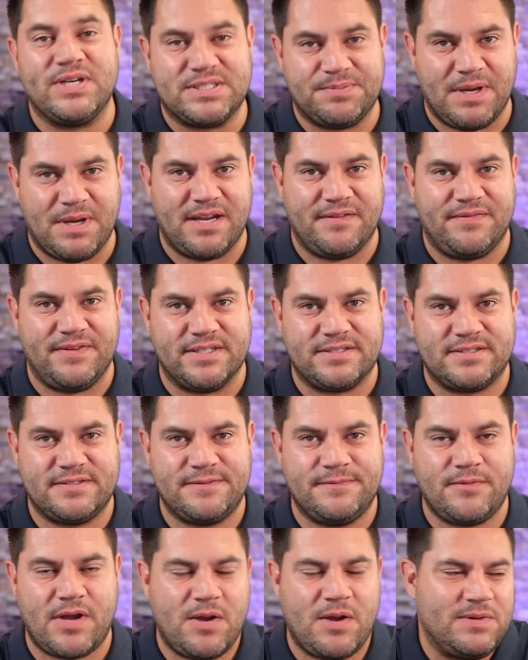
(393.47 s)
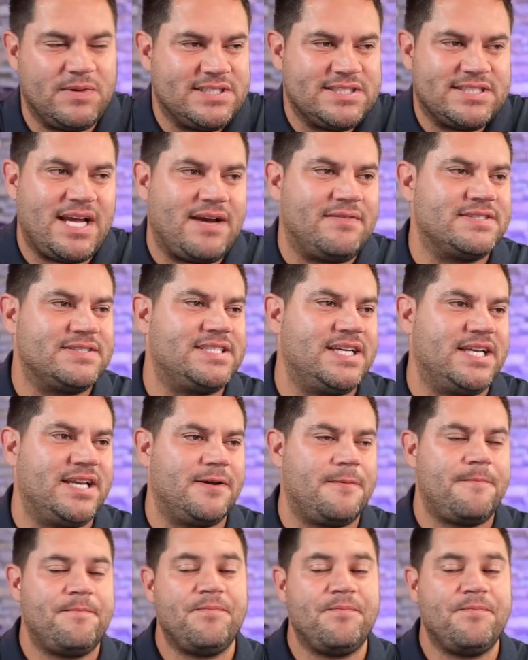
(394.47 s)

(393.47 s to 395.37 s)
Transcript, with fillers: benefits, right? We just haven't seen it.